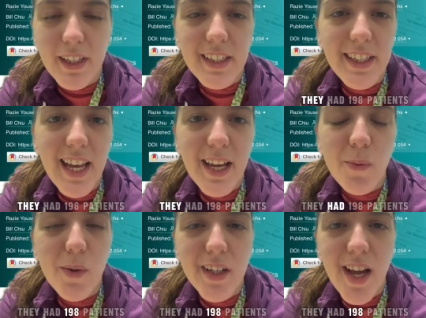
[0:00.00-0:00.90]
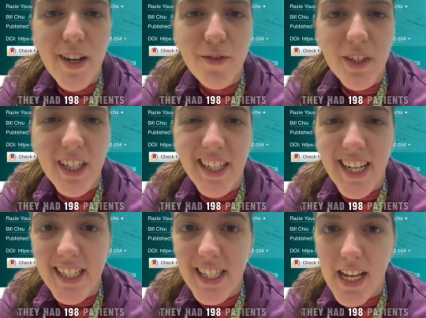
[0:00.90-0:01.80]
They had
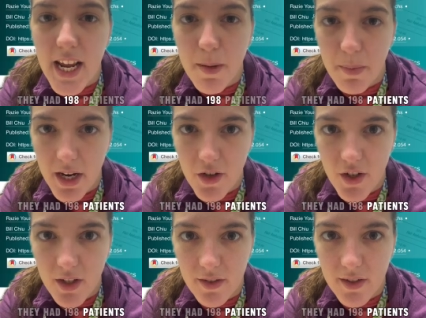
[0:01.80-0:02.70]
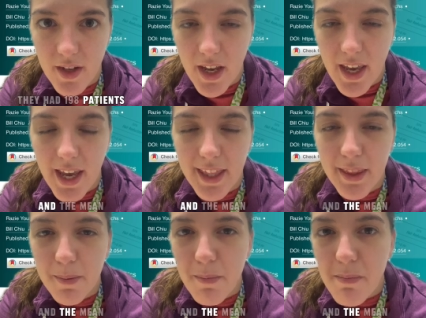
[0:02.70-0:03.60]
198 patients, and
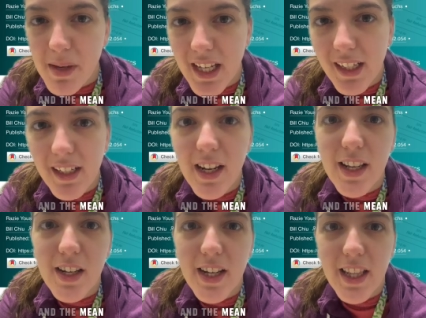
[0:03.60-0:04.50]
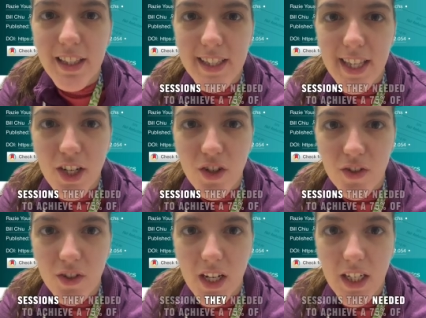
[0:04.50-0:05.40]
the mean
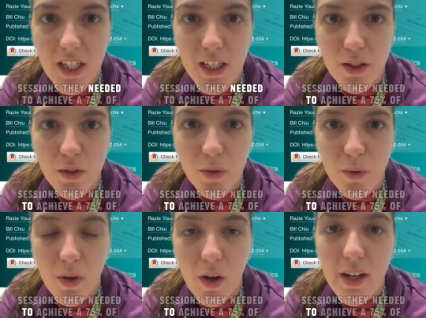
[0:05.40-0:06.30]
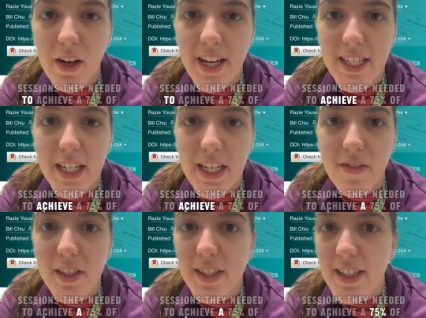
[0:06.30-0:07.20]
sessions they needed to achieve
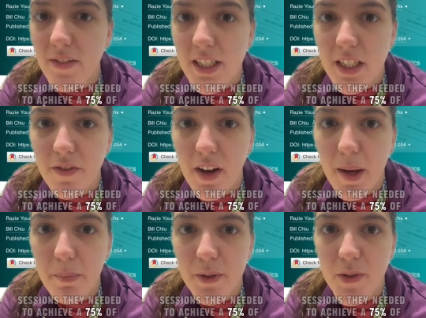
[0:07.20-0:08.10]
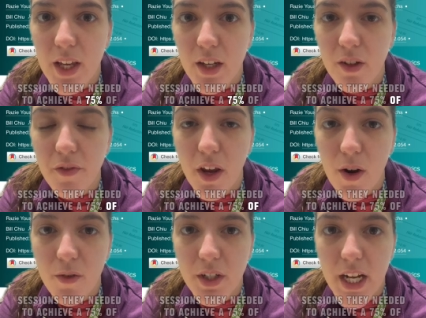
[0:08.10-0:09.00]
a 75% of
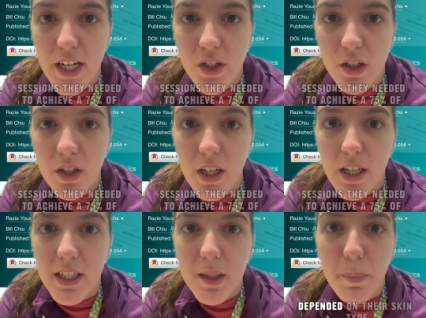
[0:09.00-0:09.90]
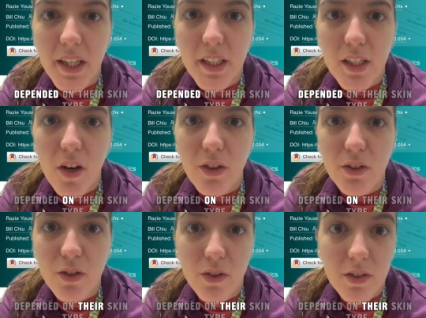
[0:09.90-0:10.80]
hair reduction depended on
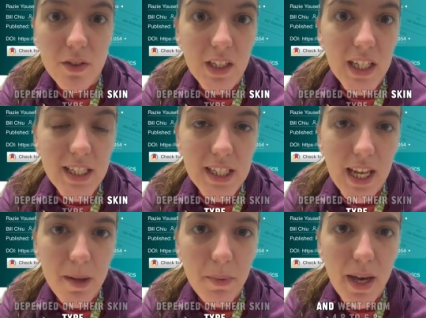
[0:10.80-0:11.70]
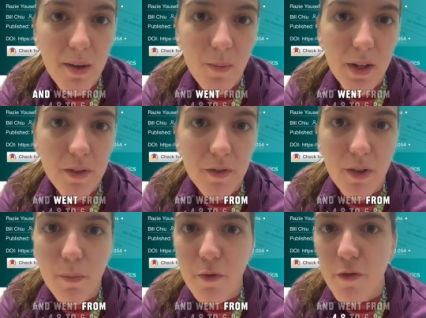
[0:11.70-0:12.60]
their skin type and went
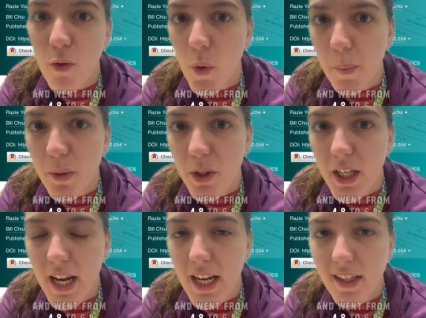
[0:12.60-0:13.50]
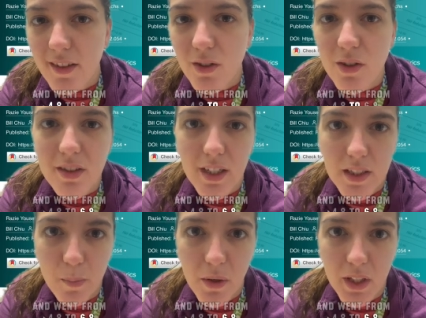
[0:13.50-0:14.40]
from 4.8 to
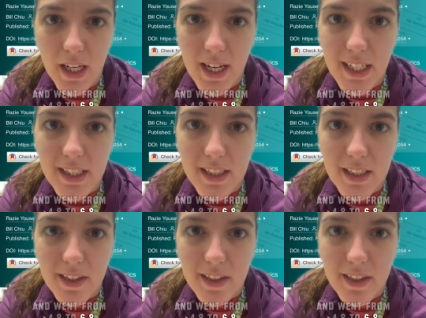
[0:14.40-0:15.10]
6.8.